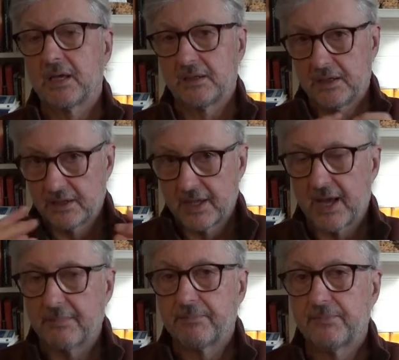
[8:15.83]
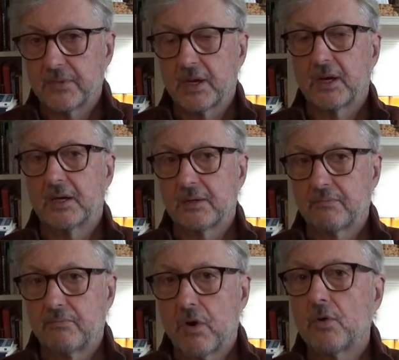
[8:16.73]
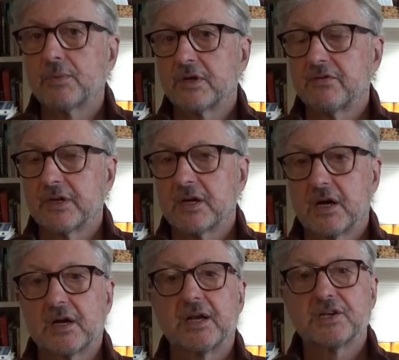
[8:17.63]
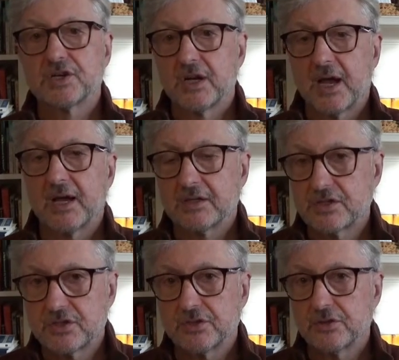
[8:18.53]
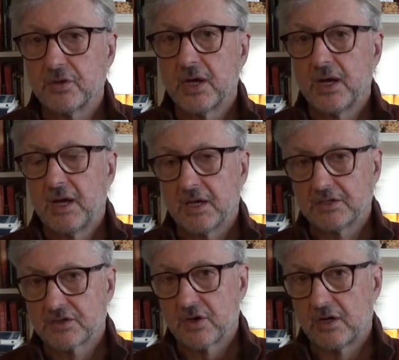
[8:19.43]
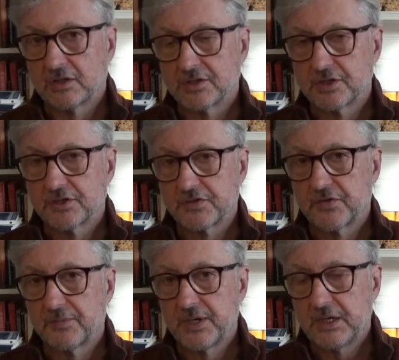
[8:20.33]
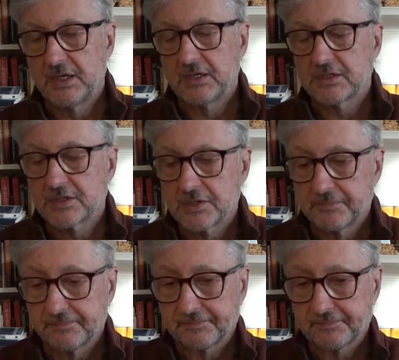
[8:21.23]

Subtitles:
in that moment of incarnation, as do astrologers from the East.